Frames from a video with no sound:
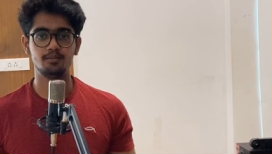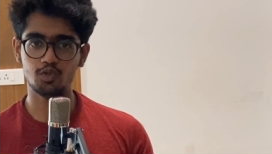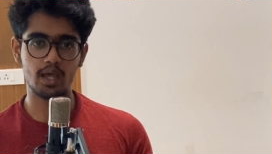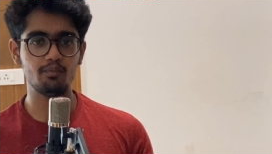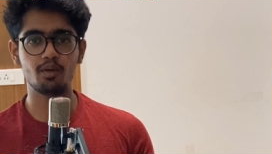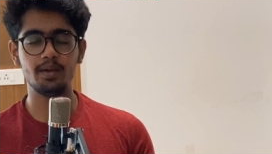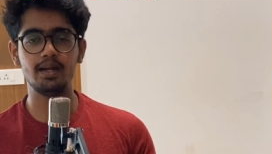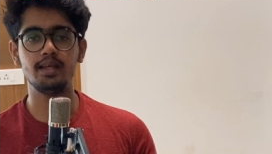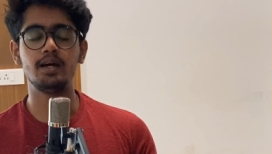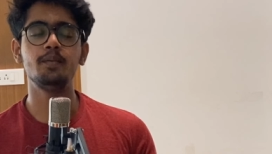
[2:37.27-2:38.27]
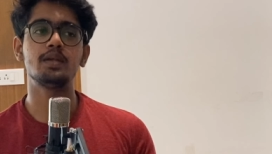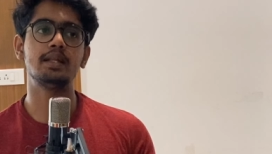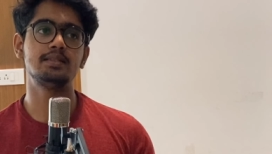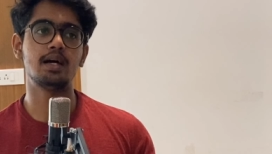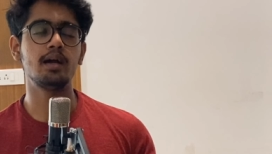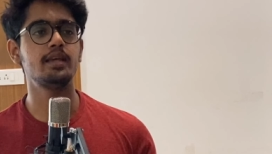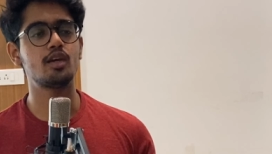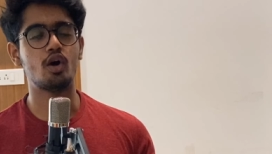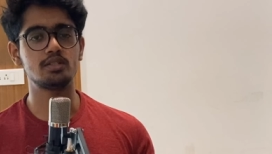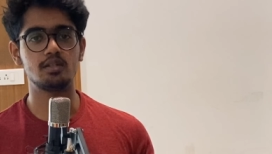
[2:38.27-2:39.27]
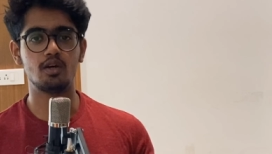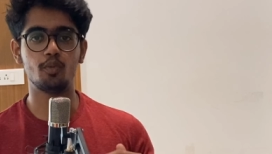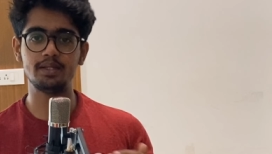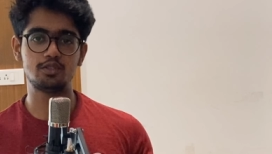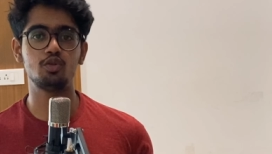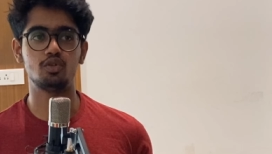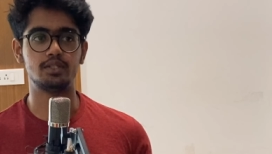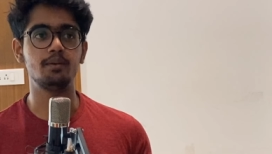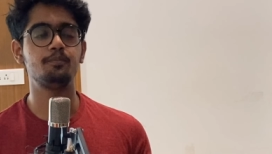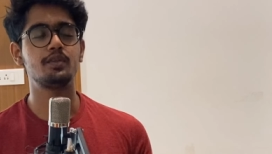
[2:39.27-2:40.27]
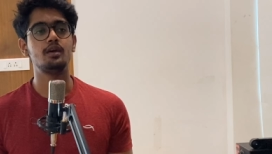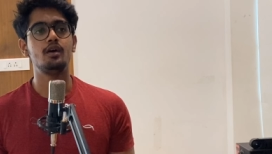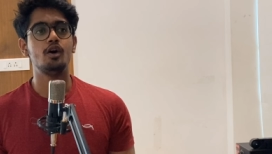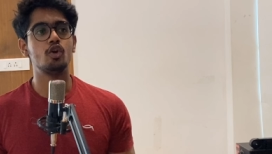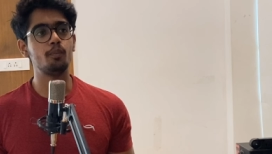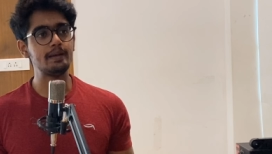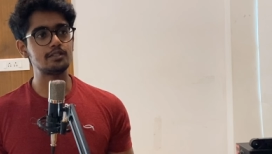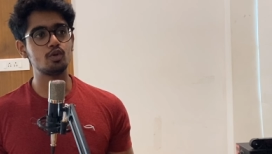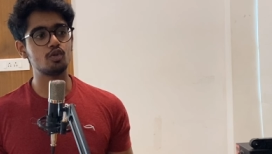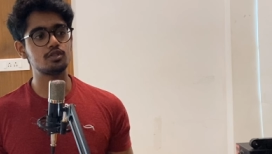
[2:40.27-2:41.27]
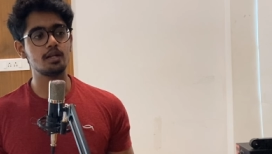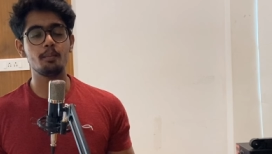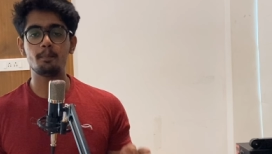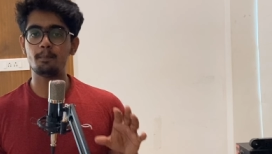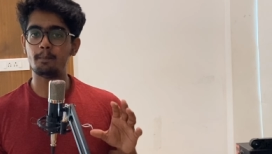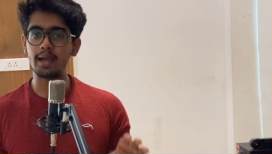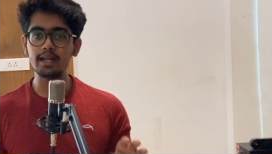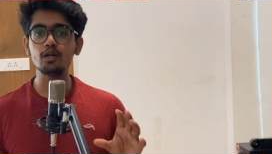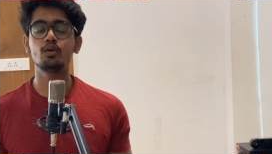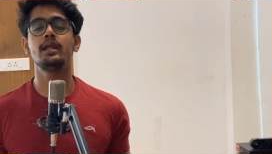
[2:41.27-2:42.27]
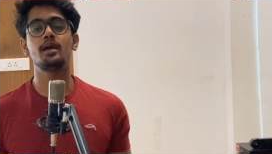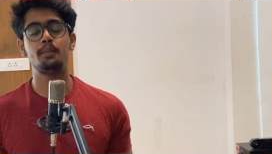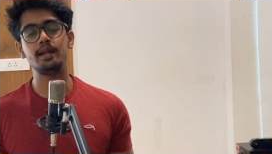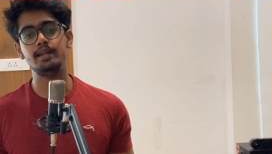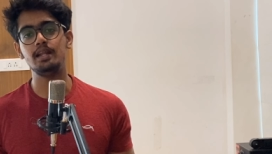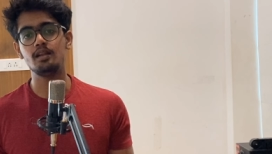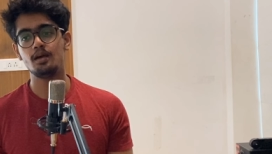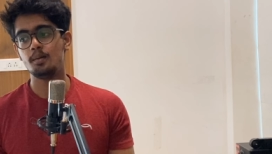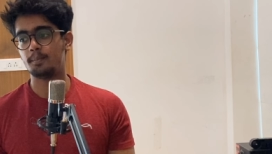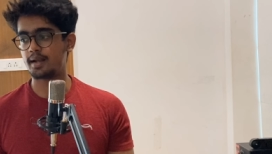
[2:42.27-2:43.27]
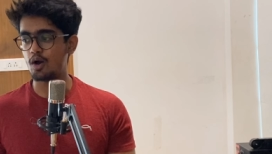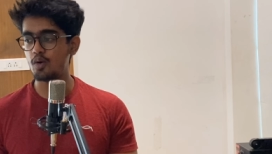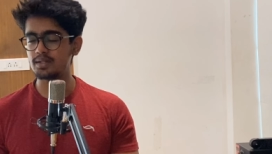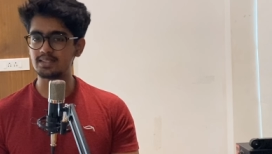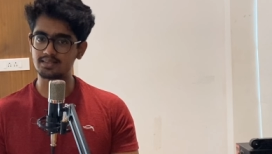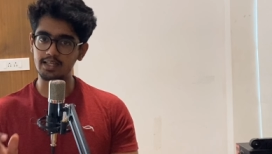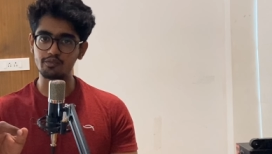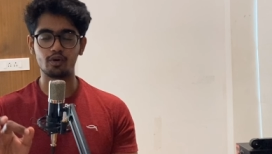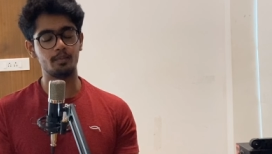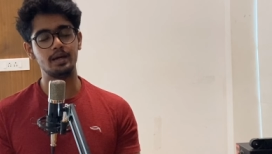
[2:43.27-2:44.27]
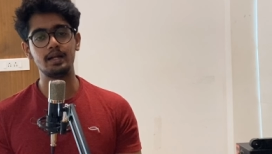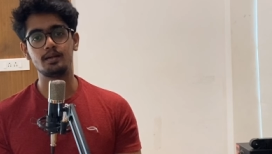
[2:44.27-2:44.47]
So I am from India, and this Anki costs ₹2,000. ₹2,000 might look like a big deal, but however, just think for a minute.